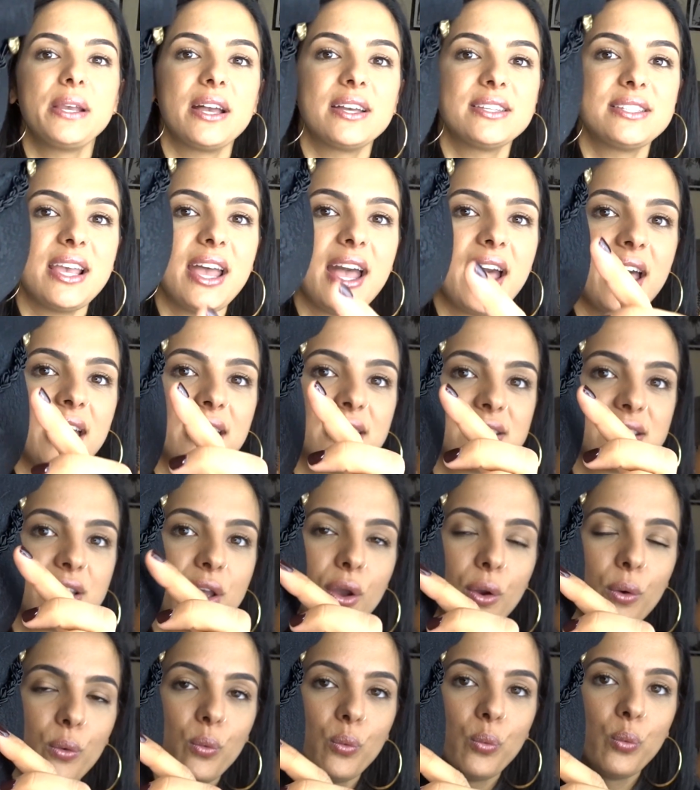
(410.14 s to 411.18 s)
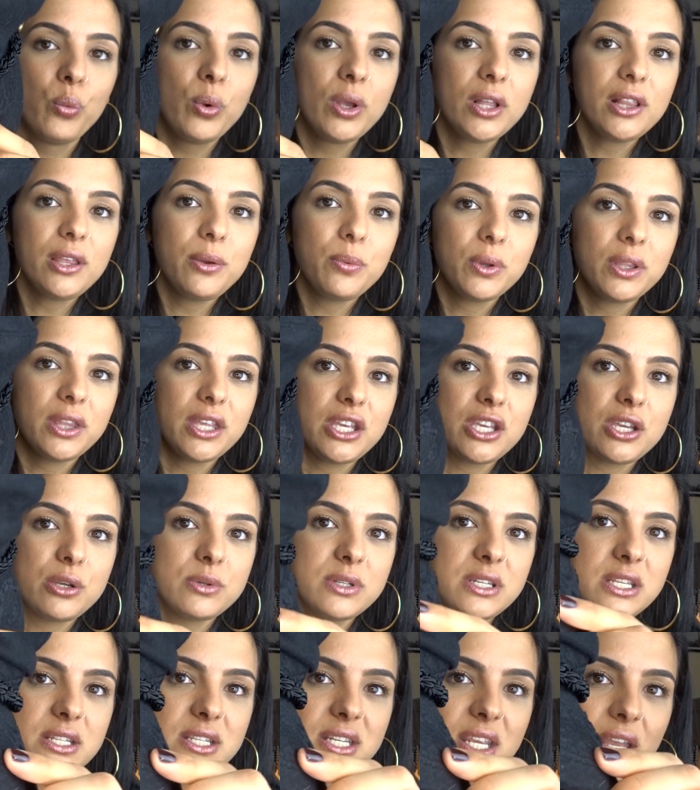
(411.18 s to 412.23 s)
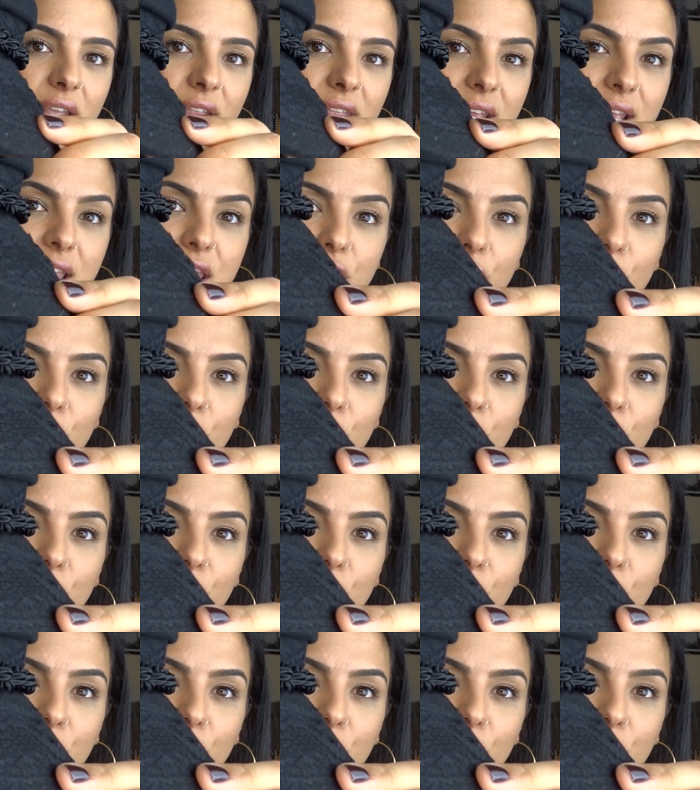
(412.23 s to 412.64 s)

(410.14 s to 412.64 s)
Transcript: because it has really, really cute detailing